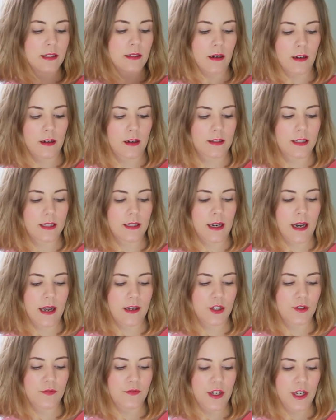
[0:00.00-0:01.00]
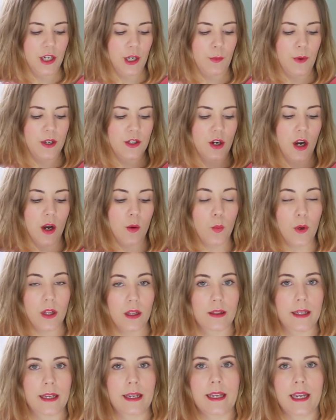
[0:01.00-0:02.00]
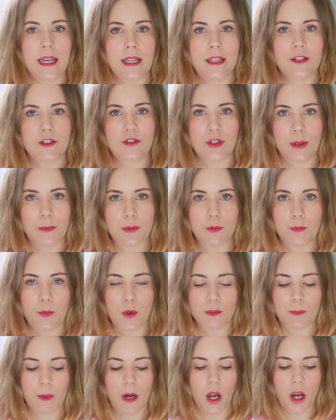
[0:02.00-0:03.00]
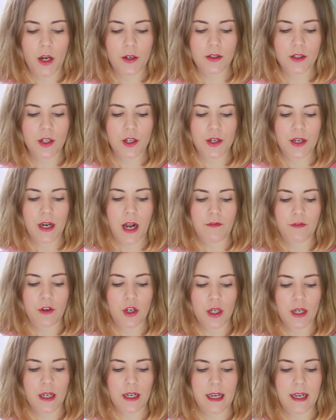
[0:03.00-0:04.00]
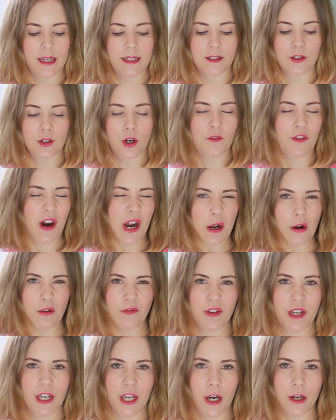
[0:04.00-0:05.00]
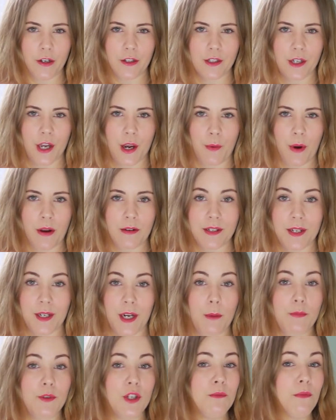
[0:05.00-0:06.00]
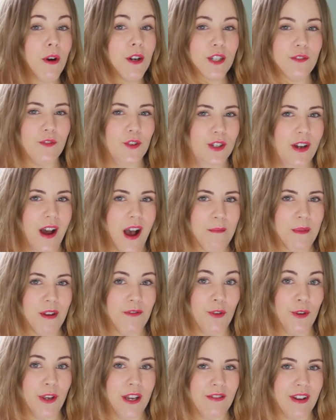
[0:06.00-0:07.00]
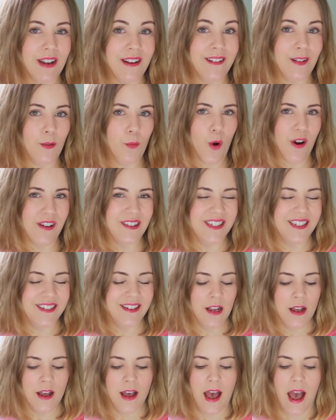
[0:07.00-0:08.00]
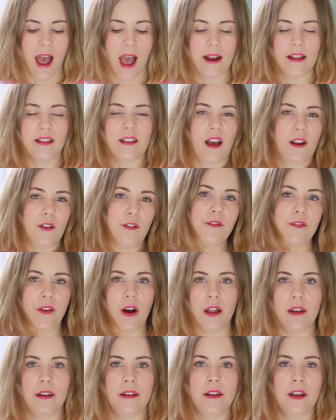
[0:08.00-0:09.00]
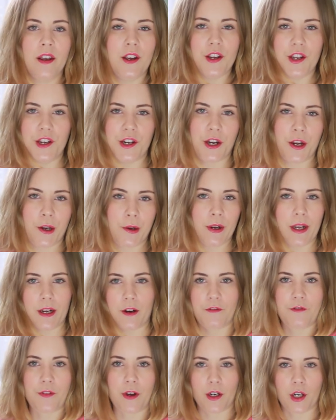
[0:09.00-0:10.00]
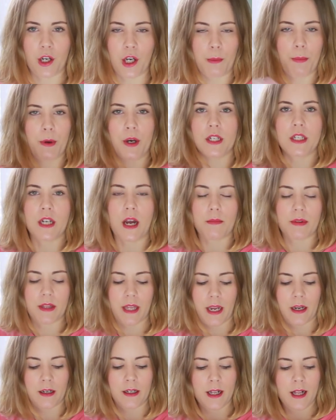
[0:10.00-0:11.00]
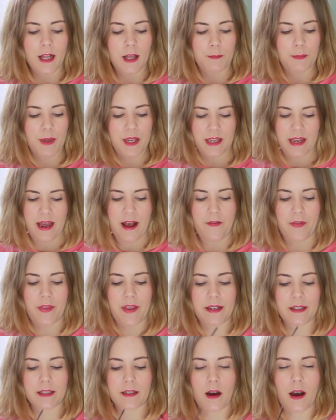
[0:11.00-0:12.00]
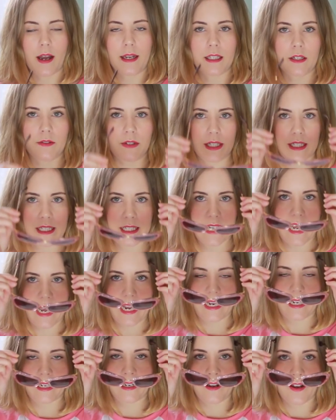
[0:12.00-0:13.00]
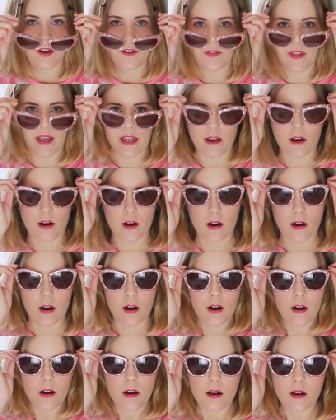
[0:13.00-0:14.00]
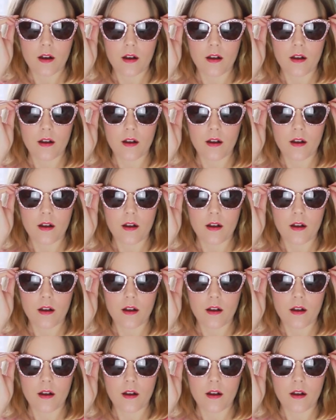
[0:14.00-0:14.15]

sunglasses collection video, which I will link in the description box below, so you can have a look at it. It's not a very long video, so it won't take up too much of your time if you give it a little watch. And it's kind of fun, you know, like a fun lookbook type thing. But yeah, these guys are insane. They are